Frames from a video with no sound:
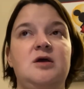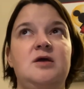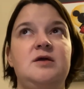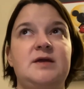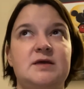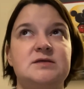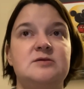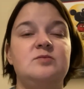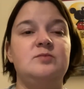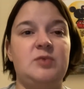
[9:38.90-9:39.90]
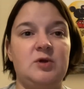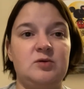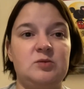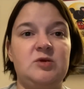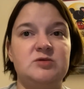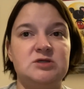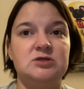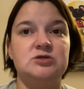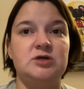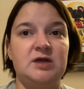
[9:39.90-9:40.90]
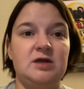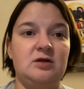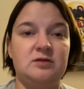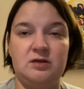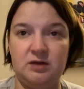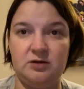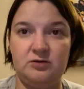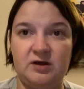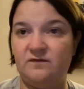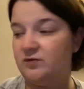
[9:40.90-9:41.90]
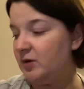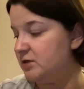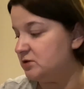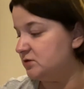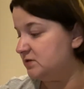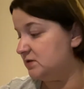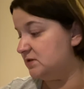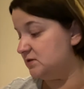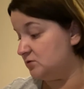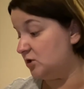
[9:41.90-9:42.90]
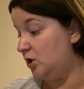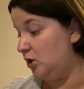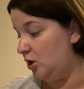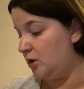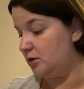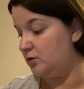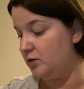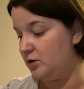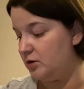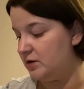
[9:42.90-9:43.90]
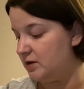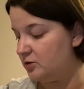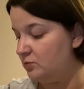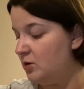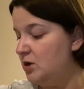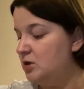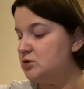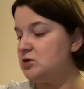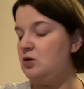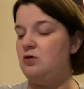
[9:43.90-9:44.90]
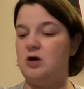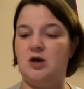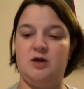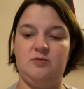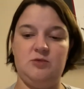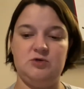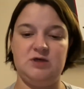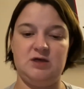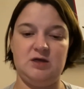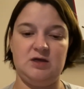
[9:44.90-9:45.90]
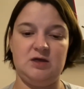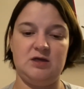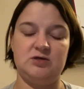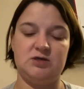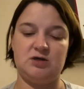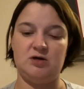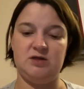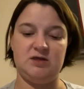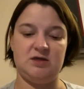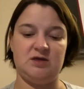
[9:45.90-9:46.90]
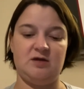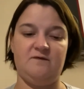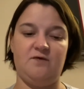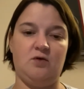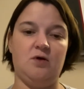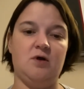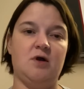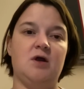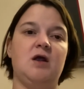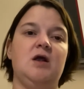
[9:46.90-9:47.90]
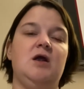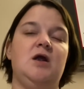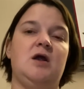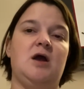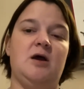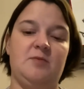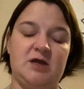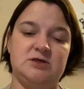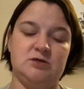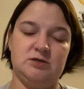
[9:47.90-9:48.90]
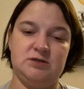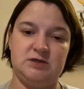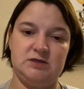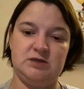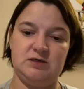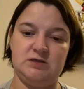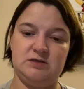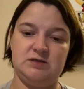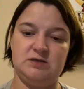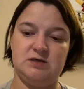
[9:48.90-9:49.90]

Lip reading: Yes, bear with me. I'm still trying to get all the lingo down for Magical Stitches. There's a lot going on in that group. So I started this for Magical Stitches